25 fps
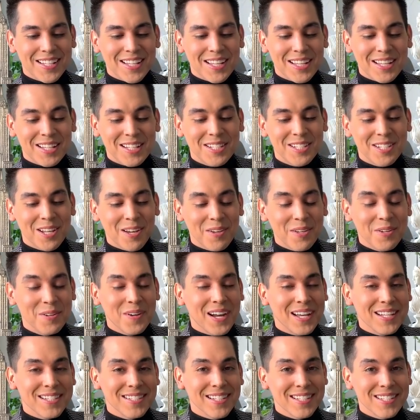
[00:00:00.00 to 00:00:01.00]
So you
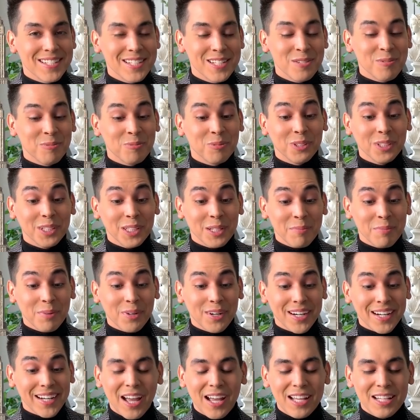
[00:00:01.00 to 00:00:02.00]
guys, this is really
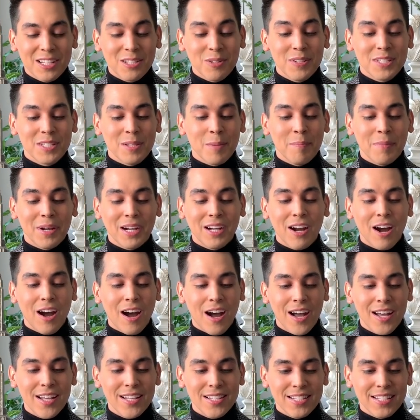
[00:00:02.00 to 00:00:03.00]
pretty. So it's a
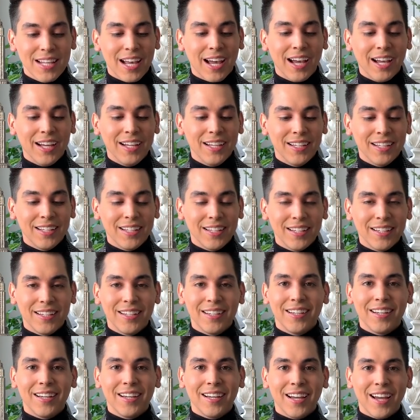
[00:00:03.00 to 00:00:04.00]
Mikasa
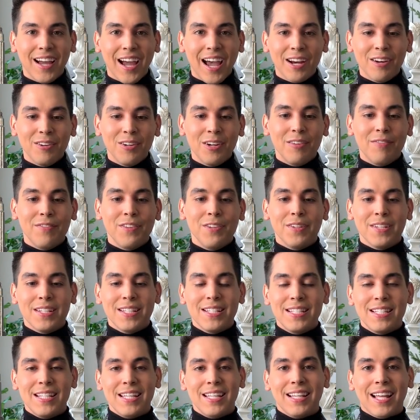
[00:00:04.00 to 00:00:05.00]
I don't know if you can
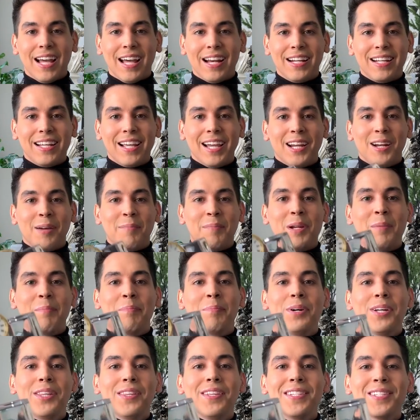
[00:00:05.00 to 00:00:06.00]
see that again. I'm going
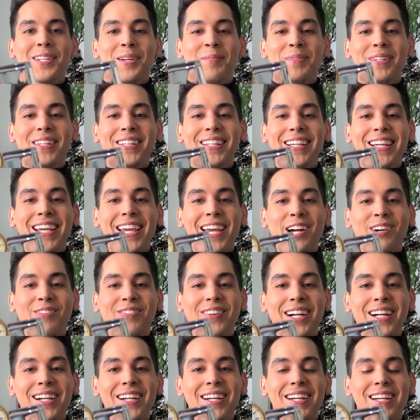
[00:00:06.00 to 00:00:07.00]
to put this up to the
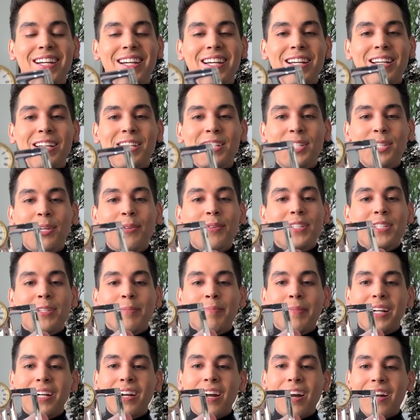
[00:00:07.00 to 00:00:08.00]
camera. So it's a
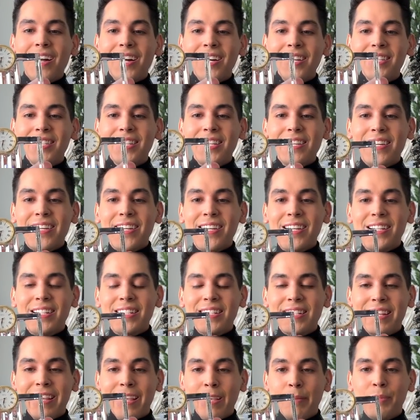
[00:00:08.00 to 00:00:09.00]
Mikasa
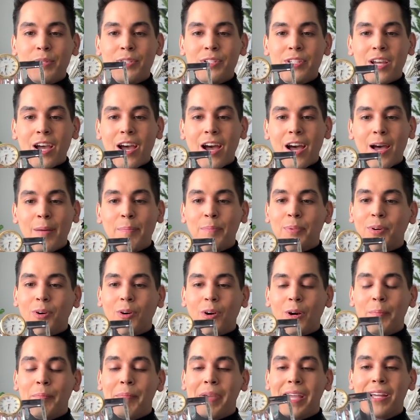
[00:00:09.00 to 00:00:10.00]
tabletop
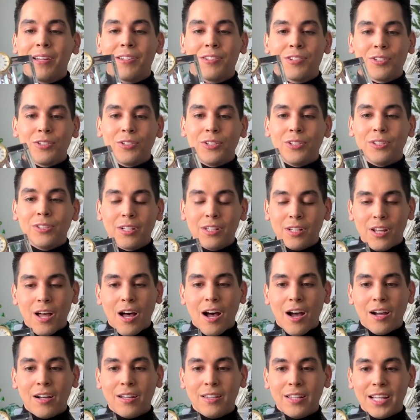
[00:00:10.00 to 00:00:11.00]
or mantle
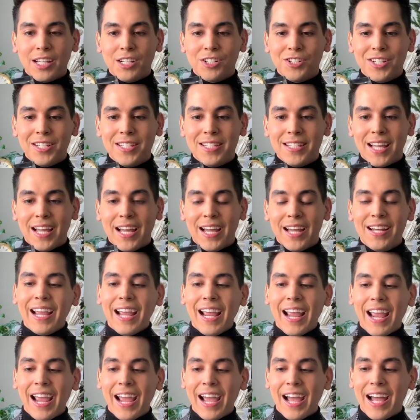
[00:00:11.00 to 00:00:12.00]
lock, like she said.
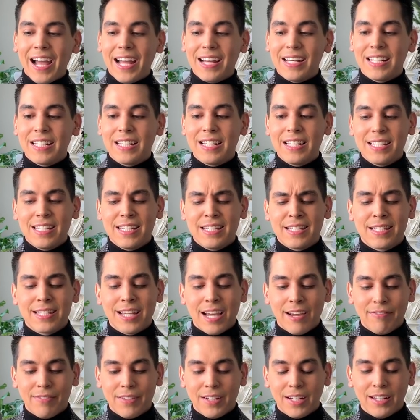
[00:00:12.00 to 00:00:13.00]
And this is
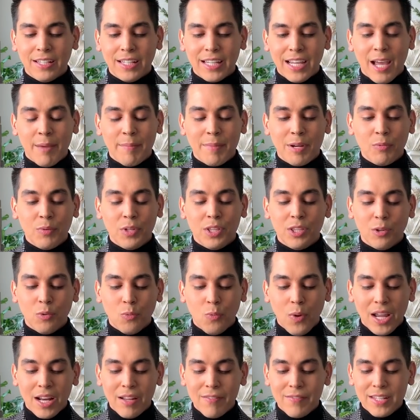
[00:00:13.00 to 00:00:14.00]
definitely, I mean, with the
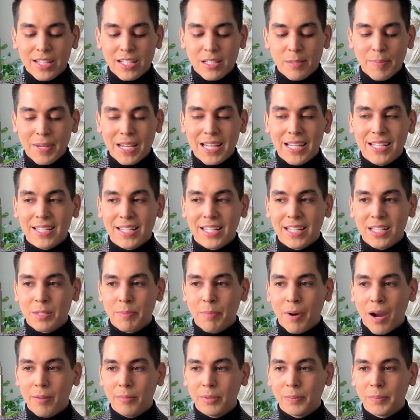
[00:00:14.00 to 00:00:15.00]
weight of this piece, it's
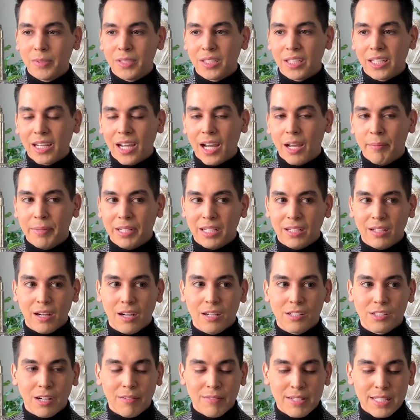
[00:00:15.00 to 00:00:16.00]
probably, I mean,
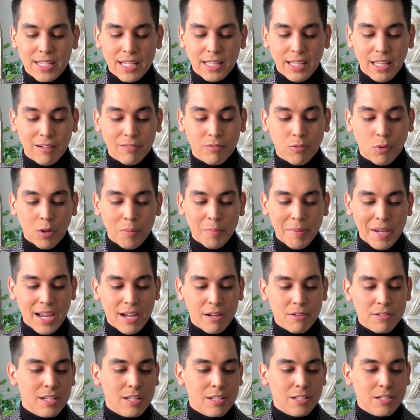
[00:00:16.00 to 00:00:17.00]
gosh, I would say like four
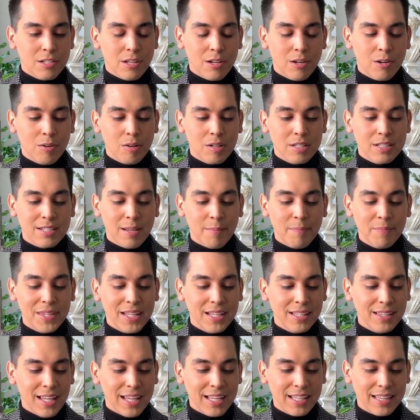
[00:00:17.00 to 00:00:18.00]
pounds. So
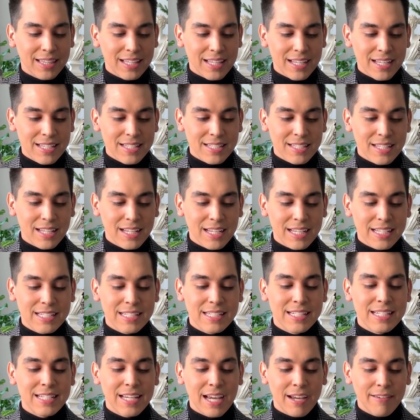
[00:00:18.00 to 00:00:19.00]
something like this
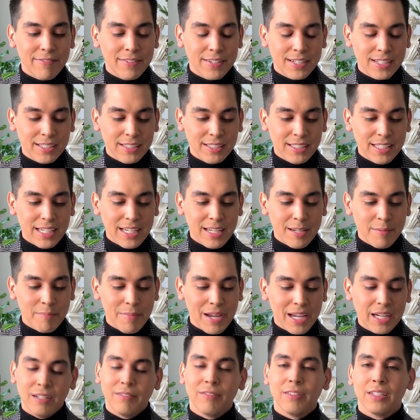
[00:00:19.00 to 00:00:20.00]
is definitely
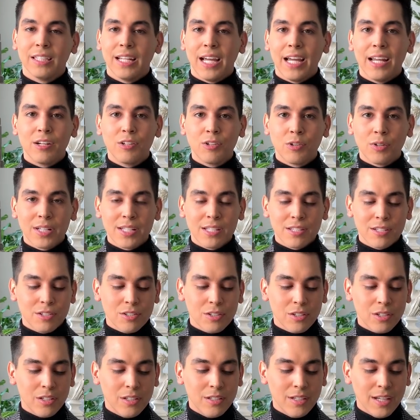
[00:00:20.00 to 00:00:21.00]
made of lead
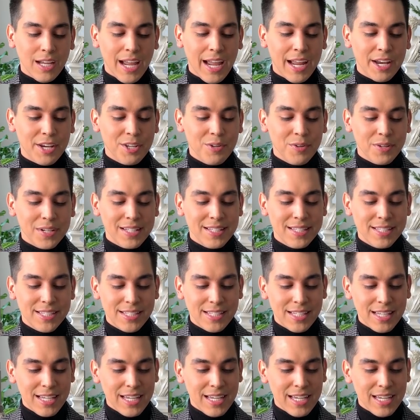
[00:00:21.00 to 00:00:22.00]
crystal. And you can
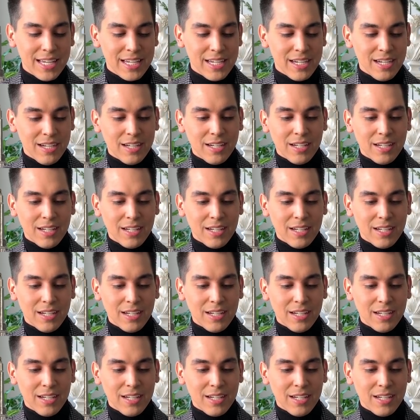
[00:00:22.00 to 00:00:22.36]
see